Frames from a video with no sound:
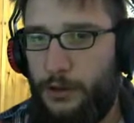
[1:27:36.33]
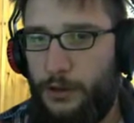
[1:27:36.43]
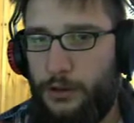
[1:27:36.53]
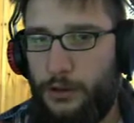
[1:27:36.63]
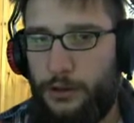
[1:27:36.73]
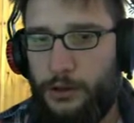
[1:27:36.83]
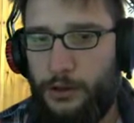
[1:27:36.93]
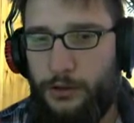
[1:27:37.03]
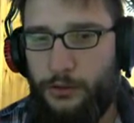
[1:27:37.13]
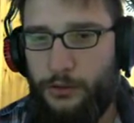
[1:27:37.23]
And
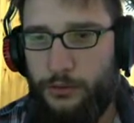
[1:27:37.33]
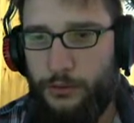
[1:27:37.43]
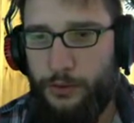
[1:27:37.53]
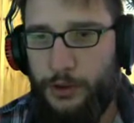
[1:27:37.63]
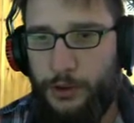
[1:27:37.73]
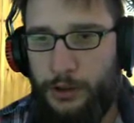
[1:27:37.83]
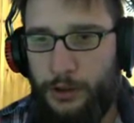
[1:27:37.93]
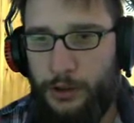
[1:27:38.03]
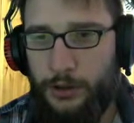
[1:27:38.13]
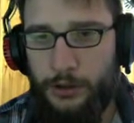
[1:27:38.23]
do
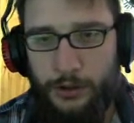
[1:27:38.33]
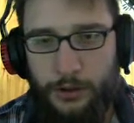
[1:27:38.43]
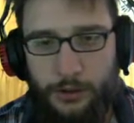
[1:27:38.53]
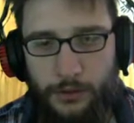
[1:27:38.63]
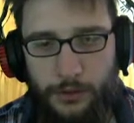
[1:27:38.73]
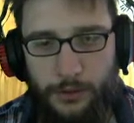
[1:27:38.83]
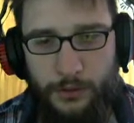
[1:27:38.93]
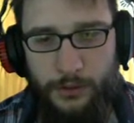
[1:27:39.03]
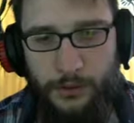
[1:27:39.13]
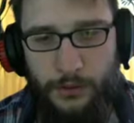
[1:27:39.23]
we...
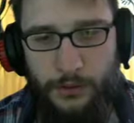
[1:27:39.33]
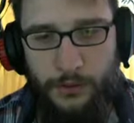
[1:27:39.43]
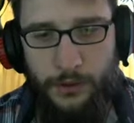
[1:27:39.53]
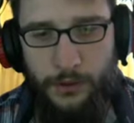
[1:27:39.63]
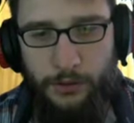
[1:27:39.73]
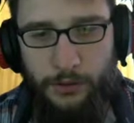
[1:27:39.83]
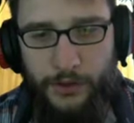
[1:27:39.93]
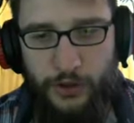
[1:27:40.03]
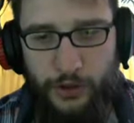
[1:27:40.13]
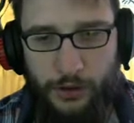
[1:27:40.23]
Uh,
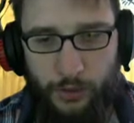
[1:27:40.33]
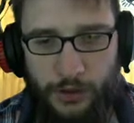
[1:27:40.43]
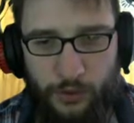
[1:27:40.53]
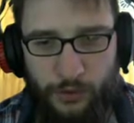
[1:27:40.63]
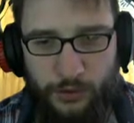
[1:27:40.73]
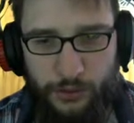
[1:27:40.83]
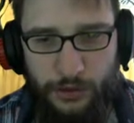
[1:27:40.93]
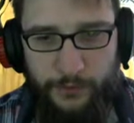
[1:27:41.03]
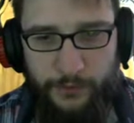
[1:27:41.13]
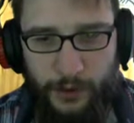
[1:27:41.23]
question that do we do you have...
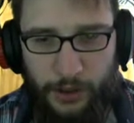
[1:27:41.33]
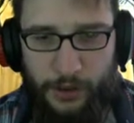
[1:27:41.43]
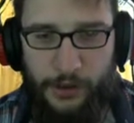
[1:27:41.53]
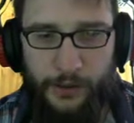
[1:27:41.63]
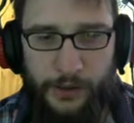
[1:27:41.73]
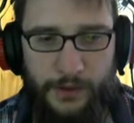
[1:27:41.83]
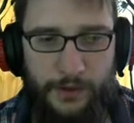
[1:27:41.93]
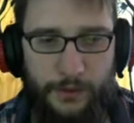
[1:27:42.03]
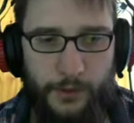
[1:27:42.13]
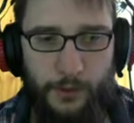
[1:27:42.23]
Okay, yeah, that's
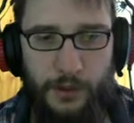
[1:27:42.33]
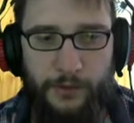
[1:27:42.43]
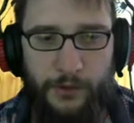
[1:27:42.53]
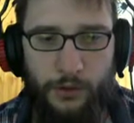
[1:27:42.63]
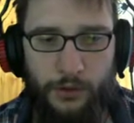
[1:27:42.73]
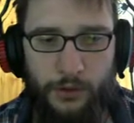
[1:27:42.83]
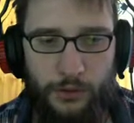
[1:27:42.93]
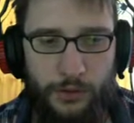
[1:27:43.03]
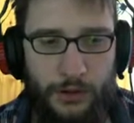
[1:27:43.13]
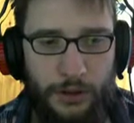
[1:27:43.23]
when we have to go to...
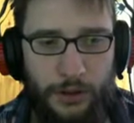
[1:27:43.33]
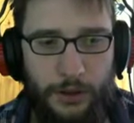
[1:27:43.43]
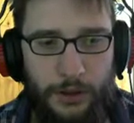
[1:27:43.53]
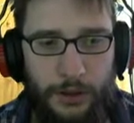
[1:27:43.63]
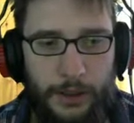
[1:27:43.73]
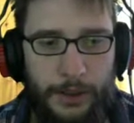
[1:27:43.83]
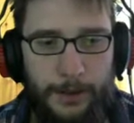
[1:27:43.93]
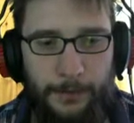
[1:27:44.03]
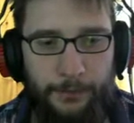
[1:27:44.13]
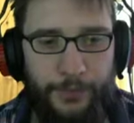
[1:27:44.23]

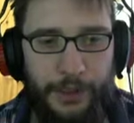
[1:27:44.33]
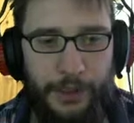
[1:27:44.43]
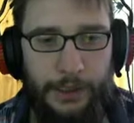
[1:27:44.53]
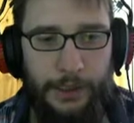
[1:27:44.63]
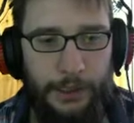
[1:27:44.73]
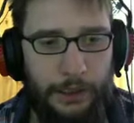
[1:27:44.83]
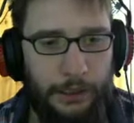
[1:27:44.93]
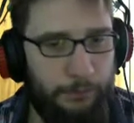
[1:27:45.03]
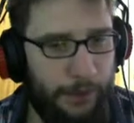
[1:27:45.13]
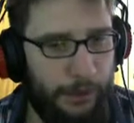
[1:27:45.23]
Ple...
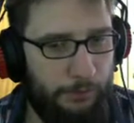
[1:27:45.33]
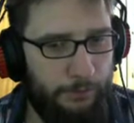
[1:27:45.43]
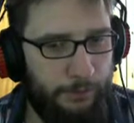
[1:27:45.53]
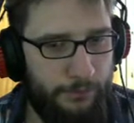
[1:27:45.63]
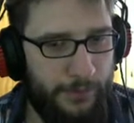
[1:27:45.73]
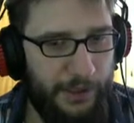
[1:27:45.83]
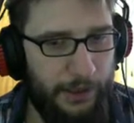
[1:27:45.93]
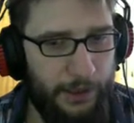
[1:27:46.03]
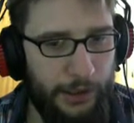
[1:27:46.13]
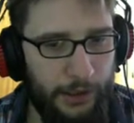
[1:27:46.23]
Pe...
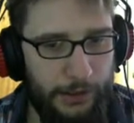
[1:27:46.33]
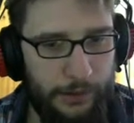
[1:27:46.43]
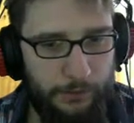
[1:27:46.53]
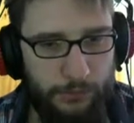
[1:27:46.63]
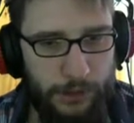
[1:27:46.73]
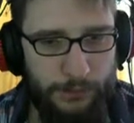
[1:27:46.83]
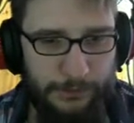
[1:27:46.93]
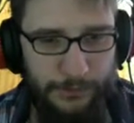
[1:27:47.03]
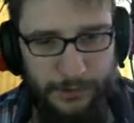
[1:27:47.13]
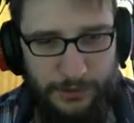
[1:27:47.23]
Pelagiat?
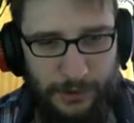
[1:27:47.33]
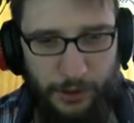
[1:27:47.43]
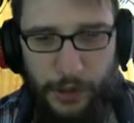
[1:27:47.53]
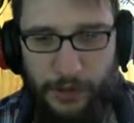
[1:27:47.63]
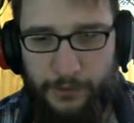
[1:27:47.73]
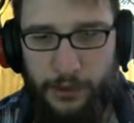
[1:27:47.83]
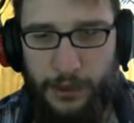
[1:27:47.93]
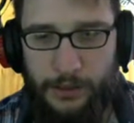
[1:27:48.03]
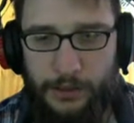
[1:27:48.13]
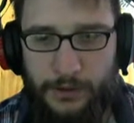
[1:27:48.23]
Okay, we have to get
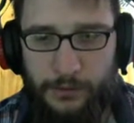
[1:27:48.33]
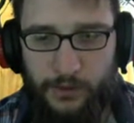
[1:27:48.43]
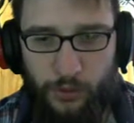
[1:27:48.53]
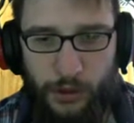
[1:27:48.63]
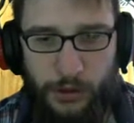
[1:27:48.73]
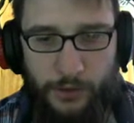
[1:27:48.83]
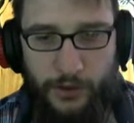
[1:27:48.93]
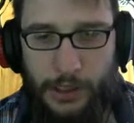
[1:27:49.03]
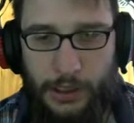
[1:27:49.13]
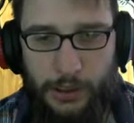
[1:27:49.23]
some dude out of jail.